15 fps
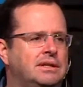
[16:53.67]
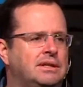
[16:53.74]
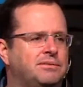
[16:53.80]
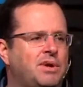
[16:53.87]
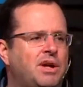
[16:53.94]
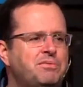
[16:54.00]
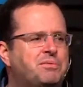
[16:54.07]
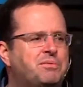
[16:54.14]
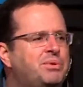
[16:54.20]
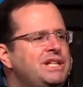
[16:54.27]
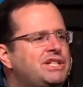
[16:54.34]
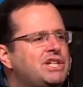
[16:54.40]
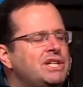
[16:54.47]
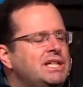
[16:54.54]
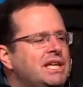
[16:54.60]
Not
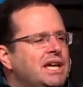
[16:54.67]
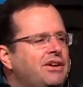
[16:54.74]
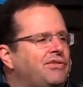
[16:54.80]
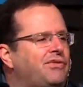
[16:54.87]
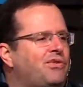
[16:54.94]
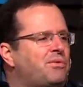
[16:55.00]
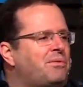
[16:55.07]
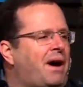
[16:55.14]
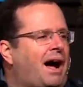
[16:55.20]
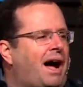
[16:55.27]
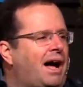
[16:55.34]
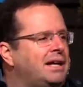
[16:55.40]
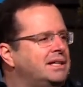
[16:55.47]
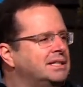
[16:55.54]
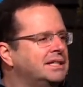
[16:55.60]
preaching here for
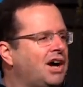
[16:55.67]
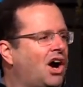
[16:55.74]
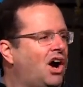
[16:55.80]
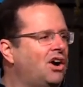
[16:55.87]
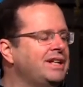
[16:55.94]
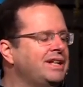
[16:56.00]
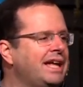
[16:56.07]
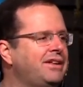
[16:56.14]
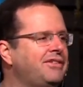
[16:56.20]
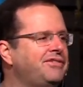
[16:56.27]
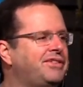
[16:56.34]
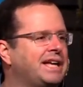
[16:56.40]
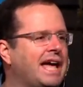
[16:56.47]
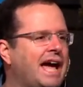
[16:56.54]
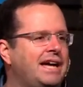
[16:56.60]
my own
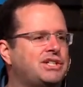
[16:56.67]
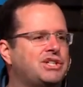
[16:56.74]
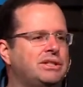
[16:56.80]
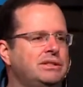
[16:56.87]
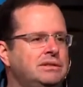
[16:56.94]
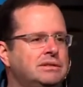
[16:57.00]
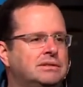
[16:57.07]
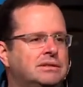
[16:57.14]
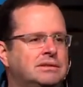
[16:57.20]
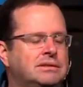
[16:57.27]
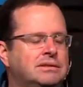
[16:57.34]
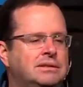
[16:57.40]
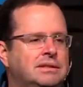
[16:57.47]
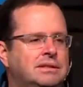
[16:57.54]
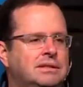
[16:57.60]
edification
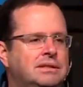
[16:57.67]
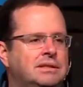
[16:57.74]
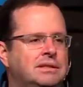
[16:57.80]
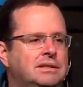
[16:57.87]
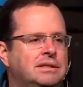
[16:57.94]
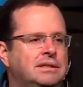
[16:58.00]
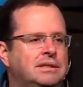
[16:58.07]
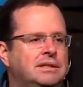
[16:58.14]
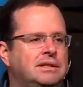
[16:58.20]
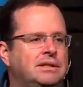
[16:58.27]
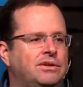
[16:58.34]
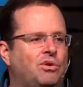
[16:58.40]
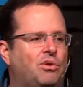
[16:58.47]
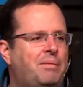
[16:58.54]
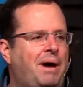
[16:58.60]

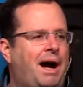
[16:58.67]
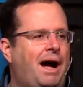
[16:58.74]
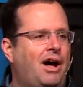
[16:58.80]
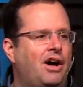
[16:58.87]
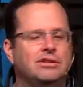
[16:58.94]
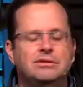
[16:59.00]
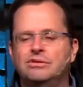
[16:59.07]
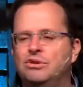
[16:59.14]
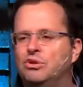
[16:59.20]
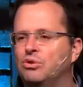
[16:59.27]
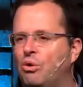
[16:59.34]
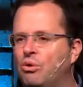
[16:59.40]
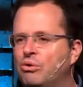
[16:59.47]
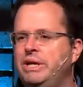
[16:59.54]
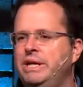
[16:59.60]
or my own
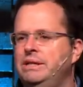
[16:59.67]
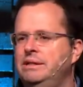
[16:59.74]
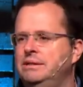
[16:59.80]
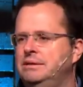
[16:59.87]
glory.